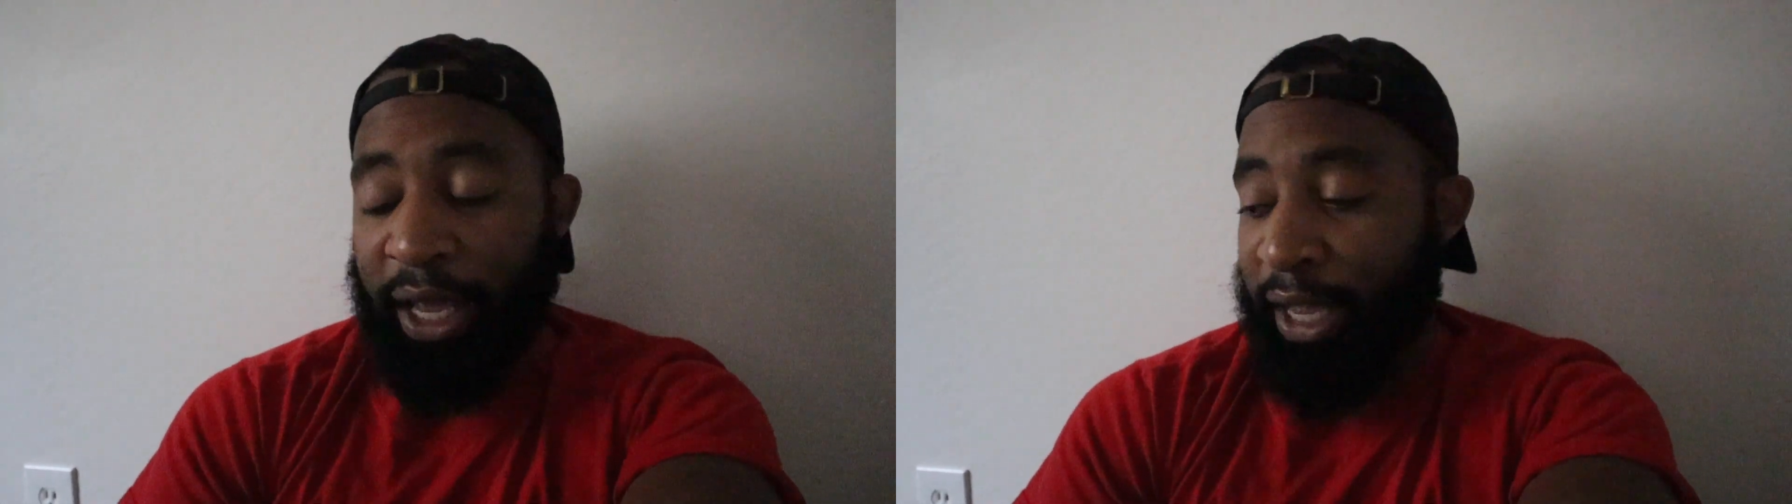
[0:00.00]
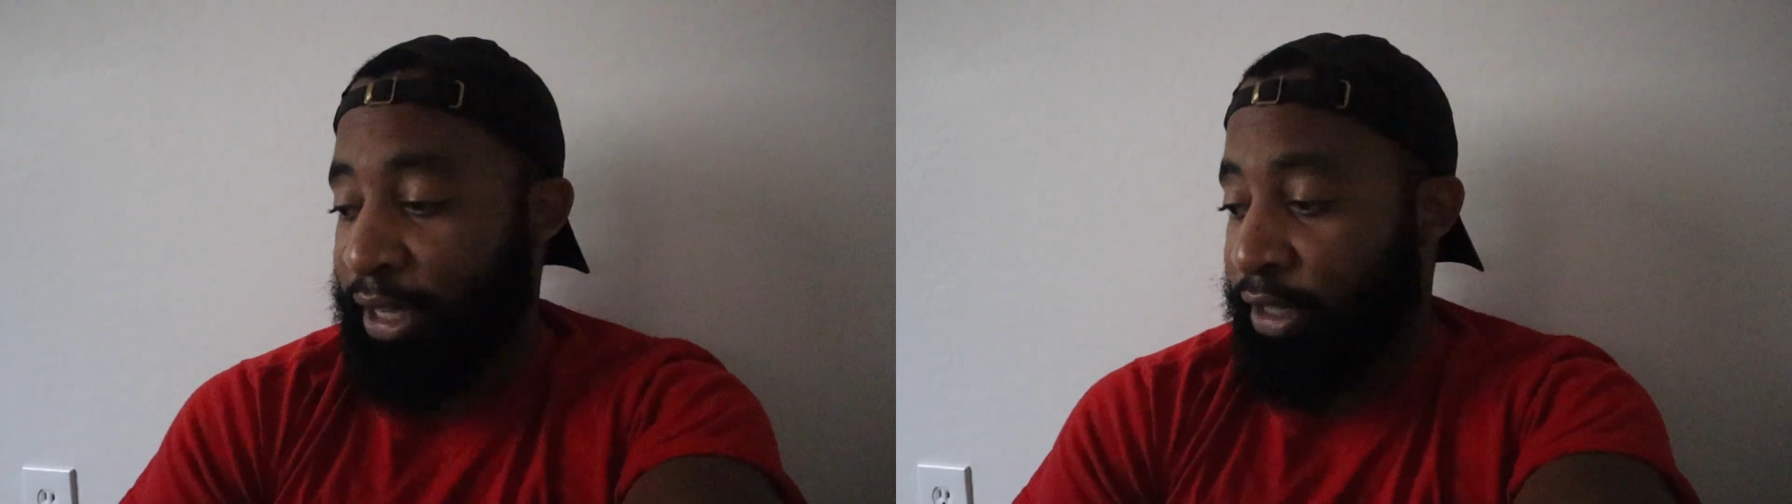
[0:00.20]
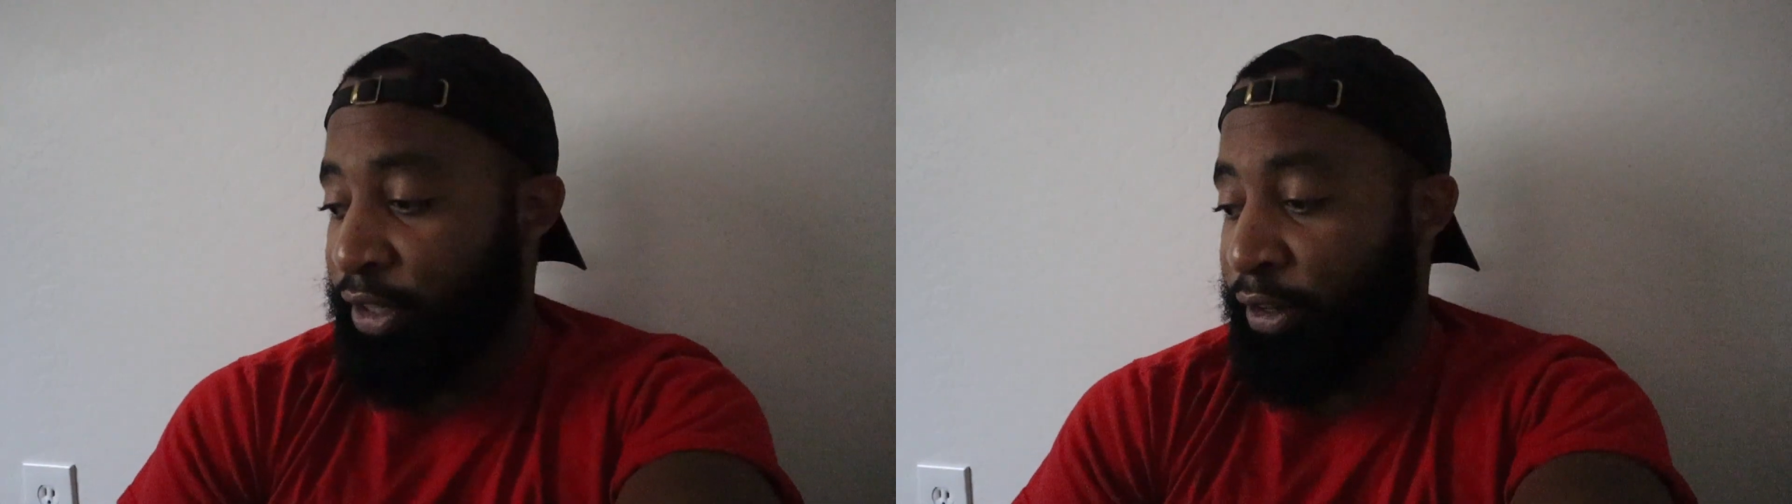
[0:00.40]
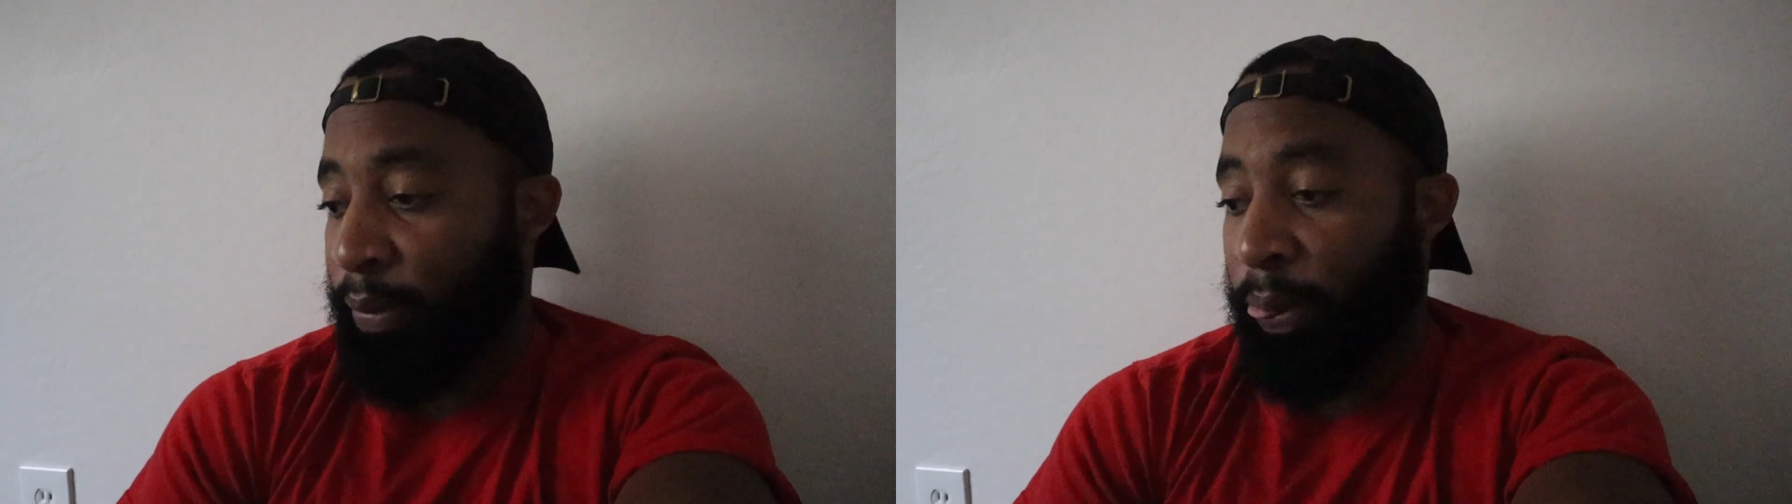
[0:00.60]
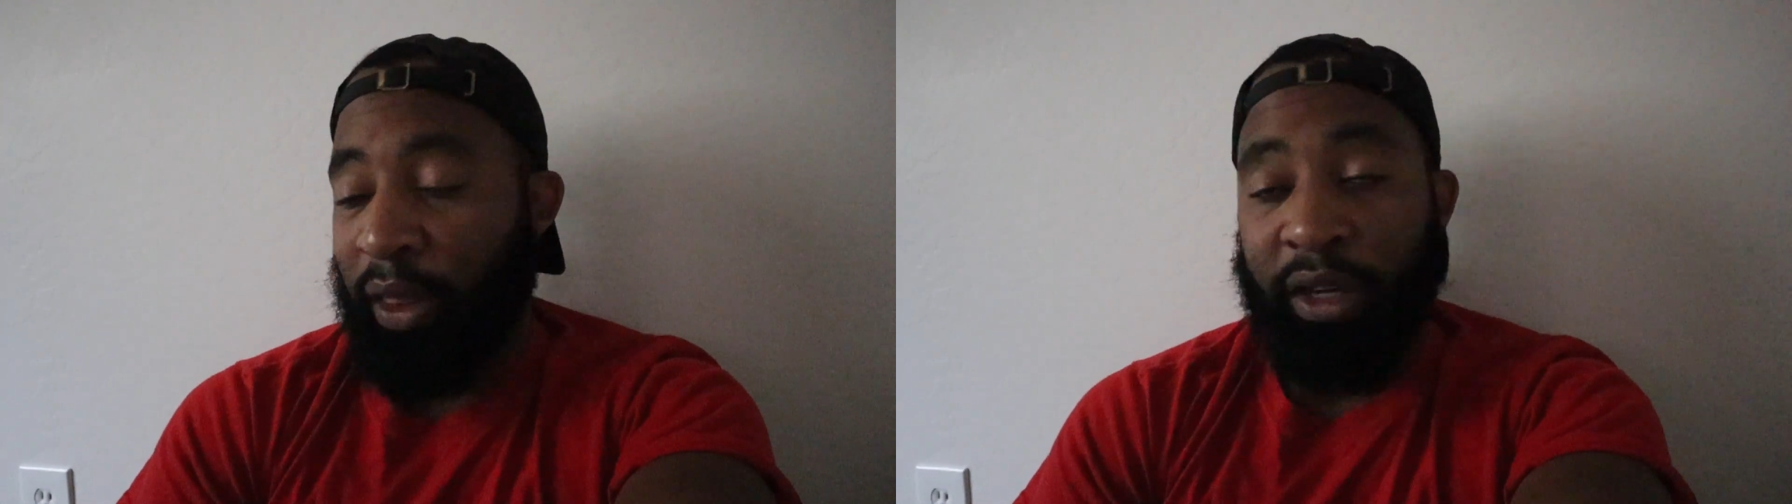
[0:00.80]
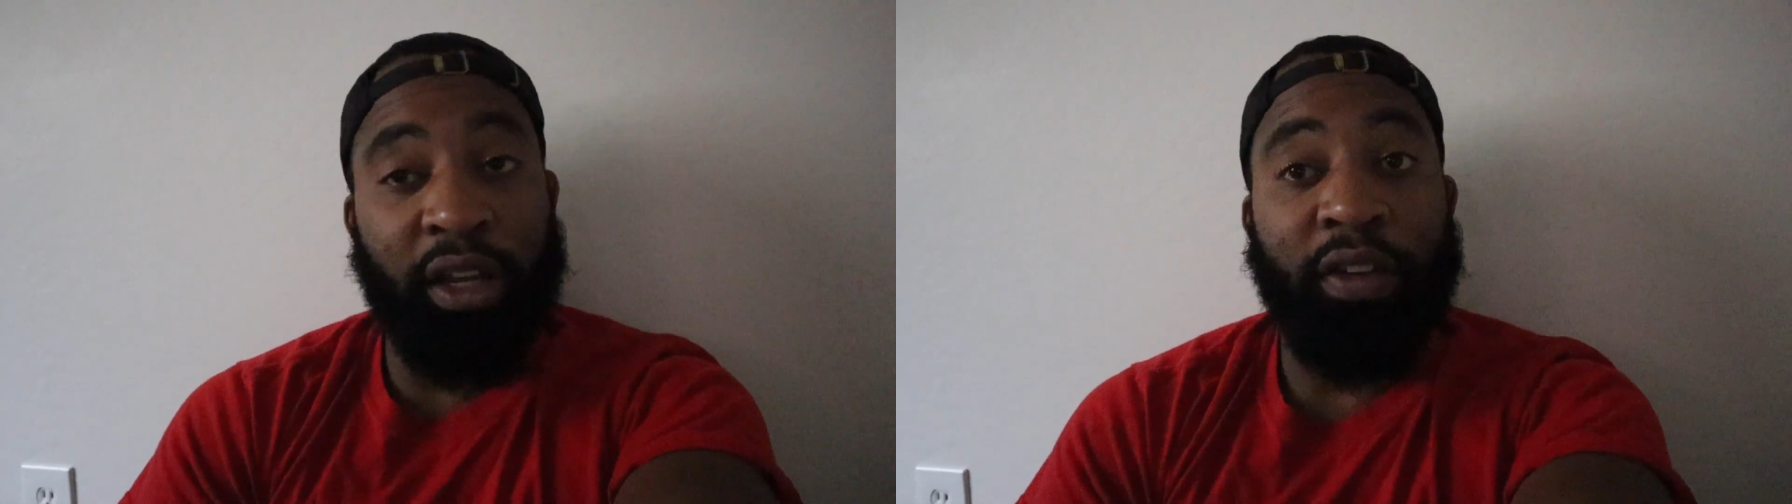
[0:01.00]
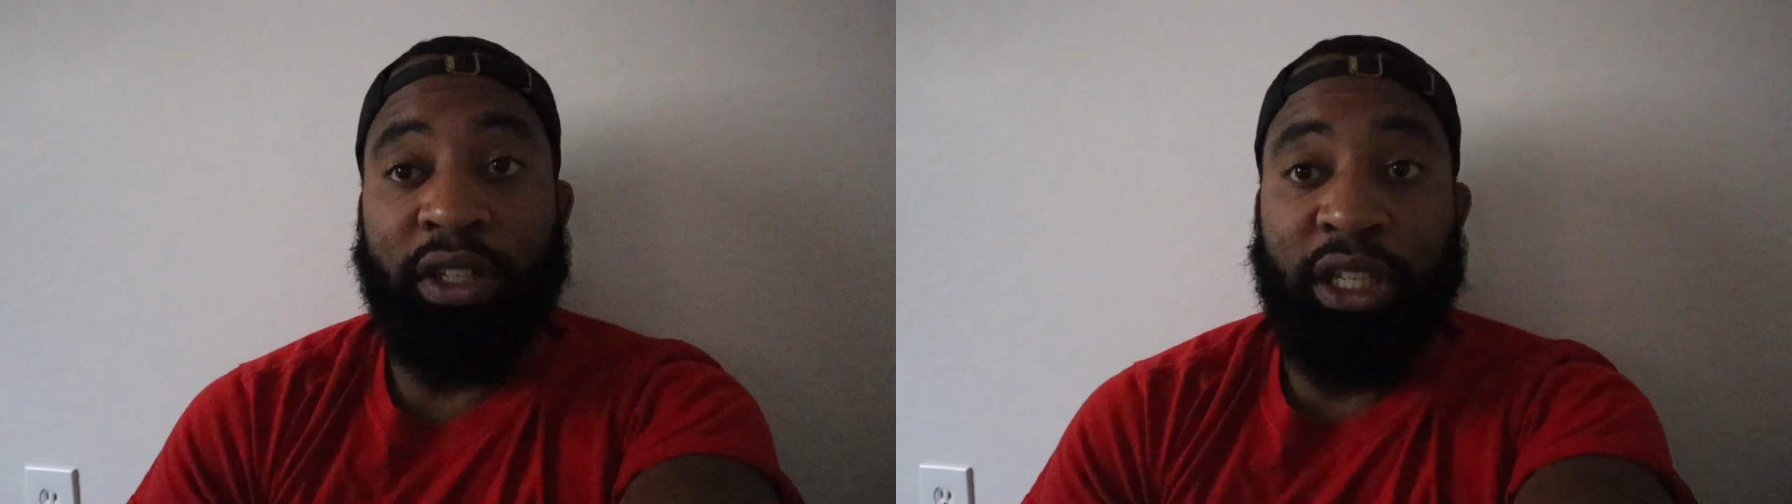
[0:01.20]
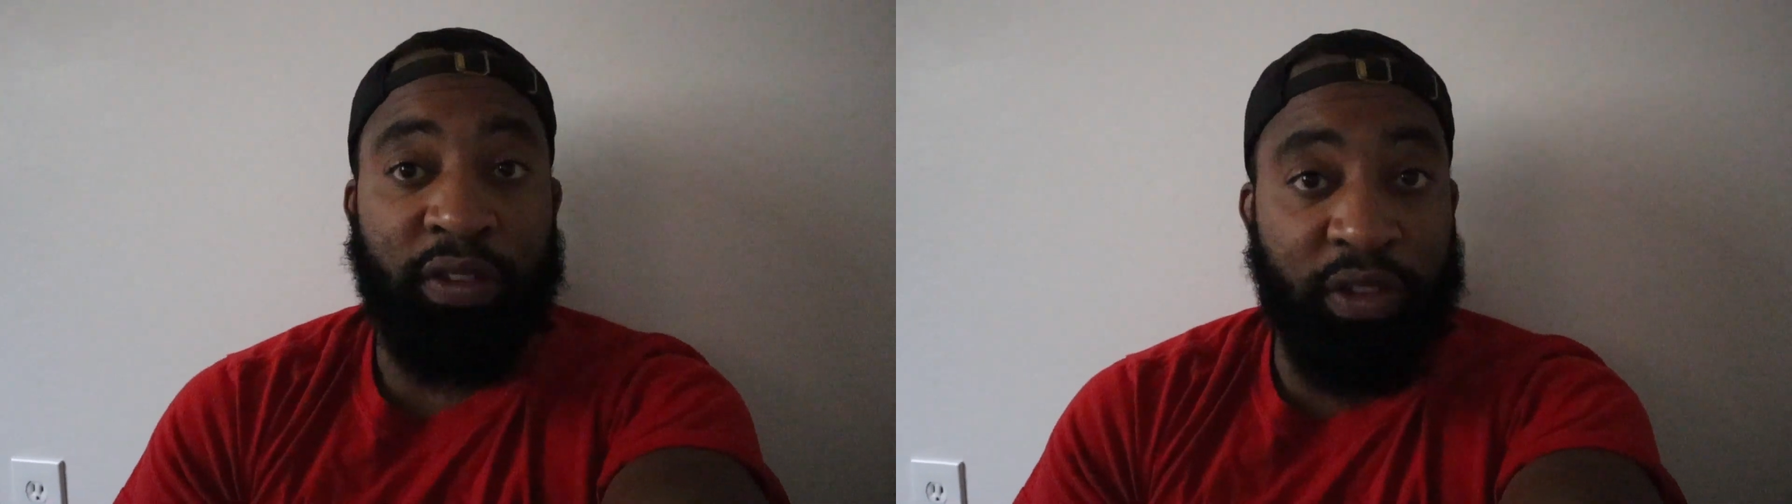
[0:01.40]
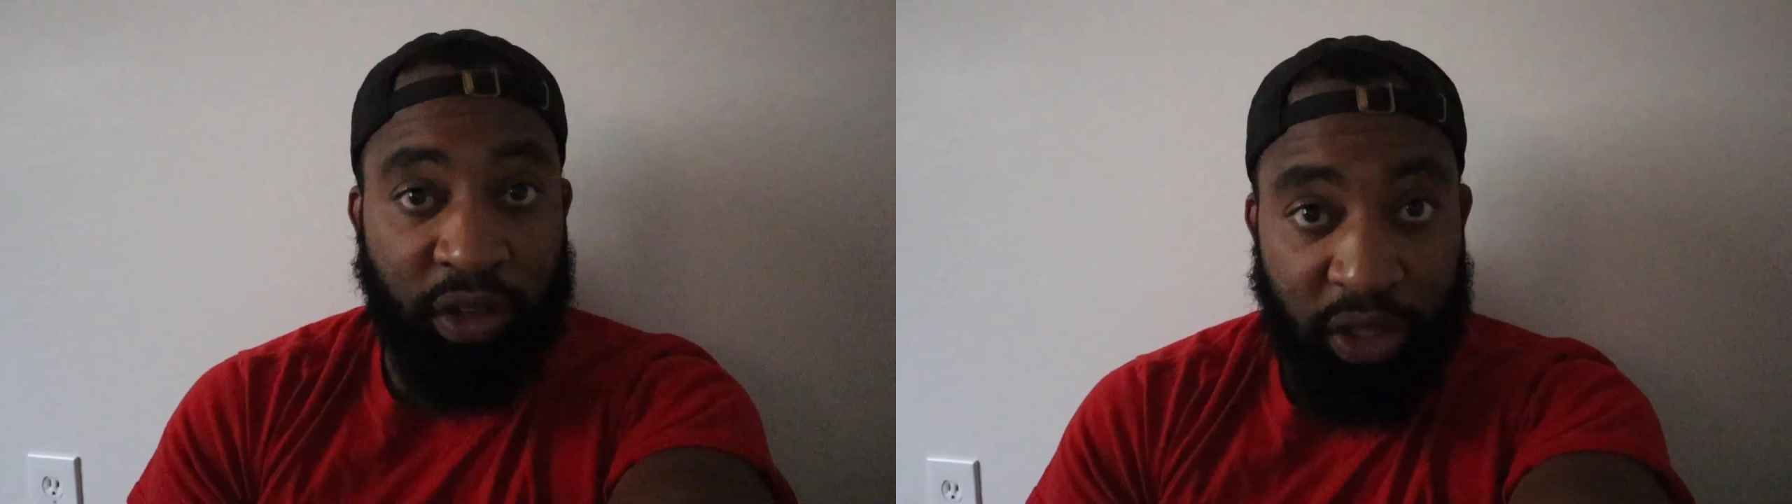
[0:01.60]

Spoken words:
and have a TV